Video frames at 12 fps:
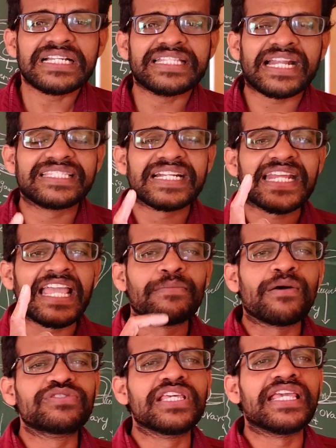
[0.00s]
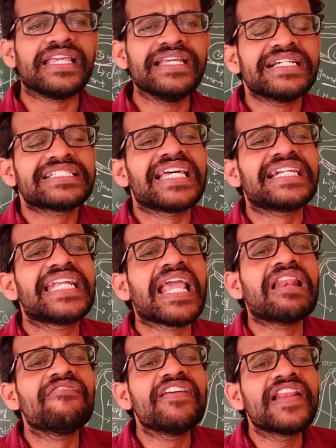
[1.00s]
That the time of the
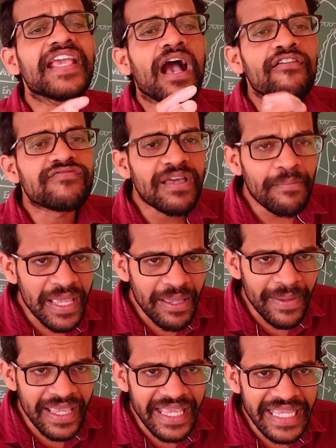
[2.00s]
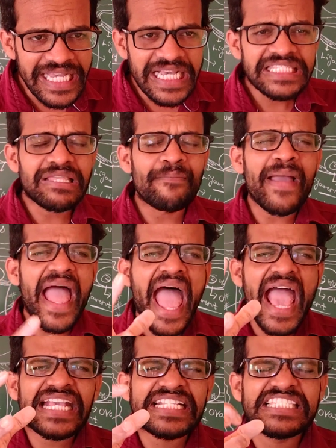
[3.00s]
delivery of the baby, the
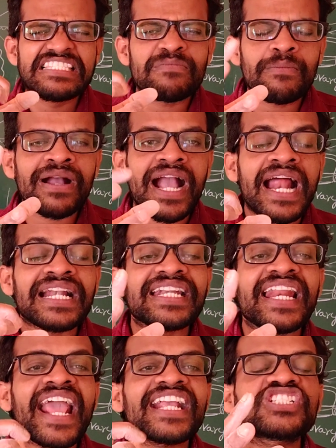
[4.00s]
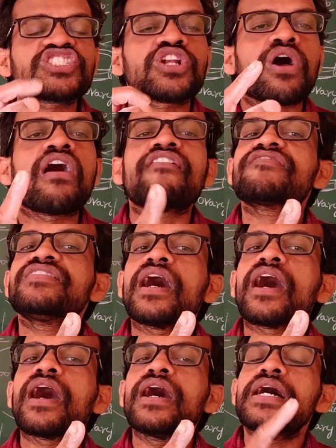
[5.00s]
maximum contraction of
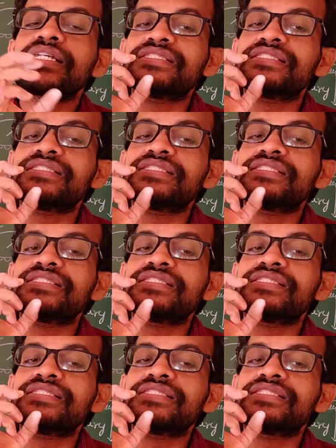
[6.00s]
the